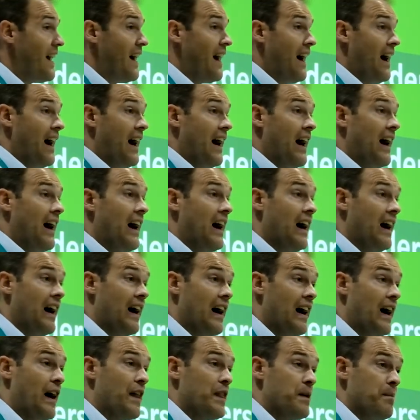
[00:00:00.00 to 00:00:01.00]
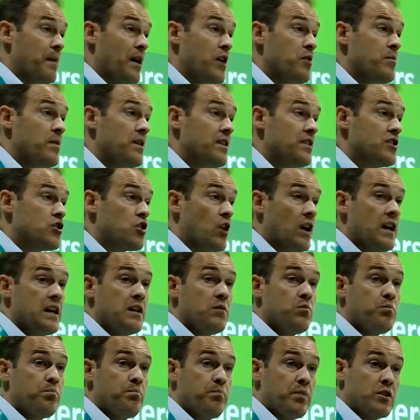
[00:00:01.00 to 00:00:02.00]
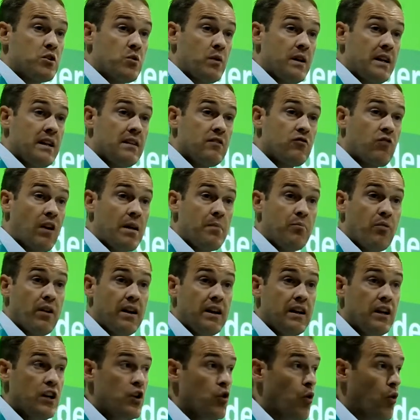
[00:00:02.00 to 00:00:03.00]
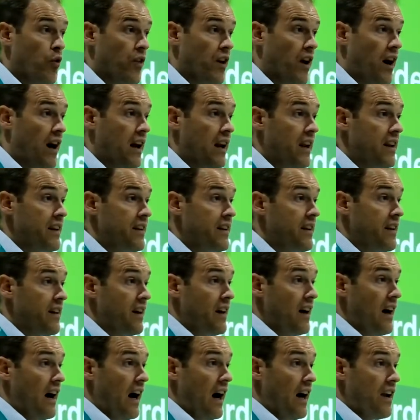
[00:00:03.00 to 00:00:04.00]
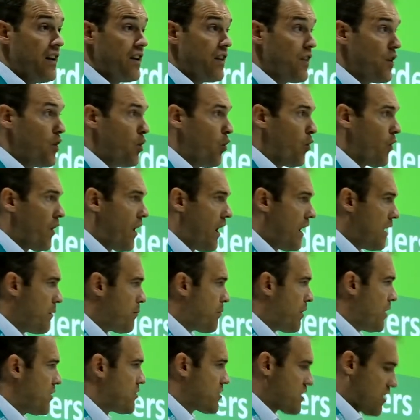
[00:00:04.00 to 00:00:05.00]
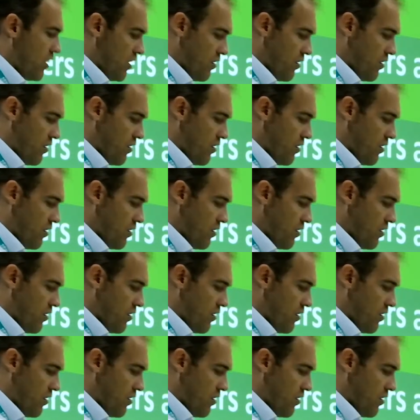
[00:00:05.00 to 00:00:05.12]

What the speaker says: at the moment, trade between Great Britain and Northern Ireland under the Northern Ireland Protocol